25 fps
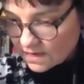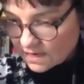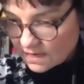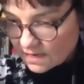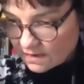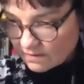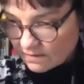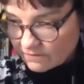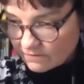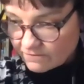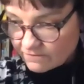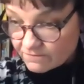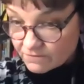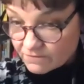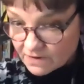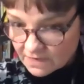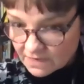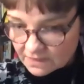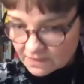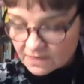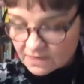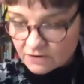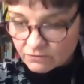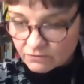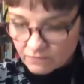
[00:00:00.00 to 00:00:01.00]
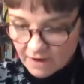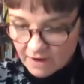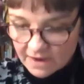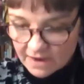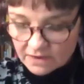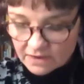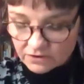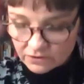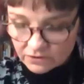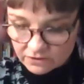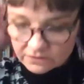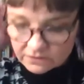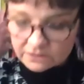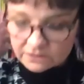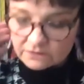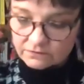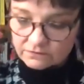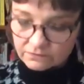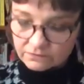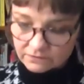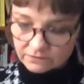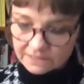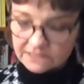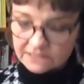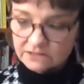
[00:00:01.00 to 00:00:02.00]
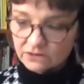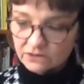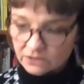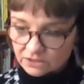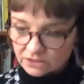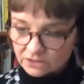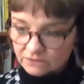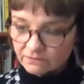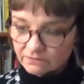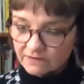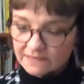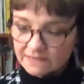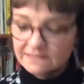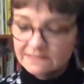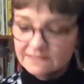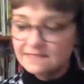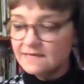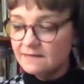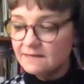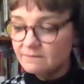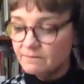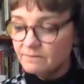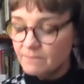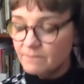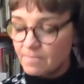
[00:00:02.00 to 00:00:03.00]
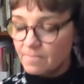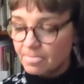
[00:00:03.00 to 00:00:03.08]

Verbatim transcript: uh, really great use of research funding.